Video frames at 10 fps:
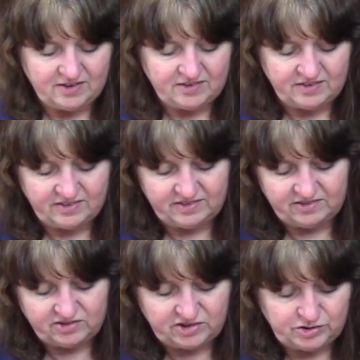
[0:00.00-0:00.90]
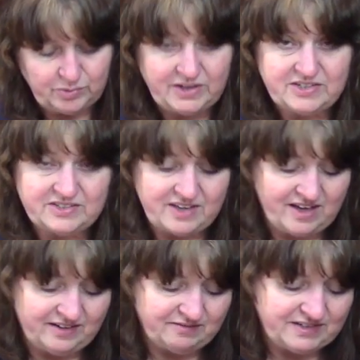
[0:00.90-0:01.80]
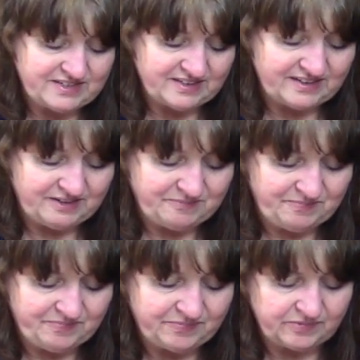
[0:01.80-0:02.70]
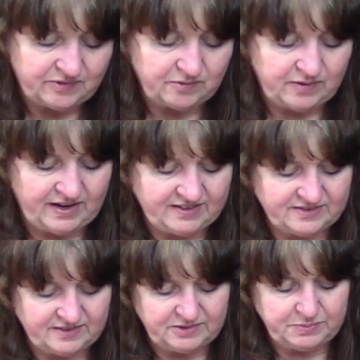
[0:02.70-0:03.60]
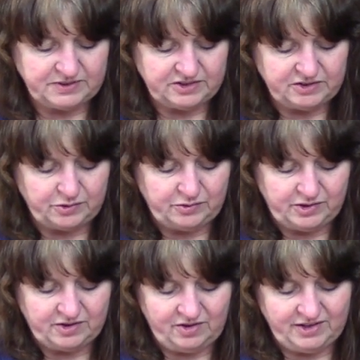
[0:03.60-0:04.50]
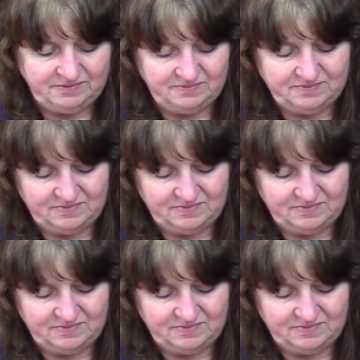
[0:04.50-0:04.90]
since she knew I just got it recently. Okay, so let's put the dough hook on.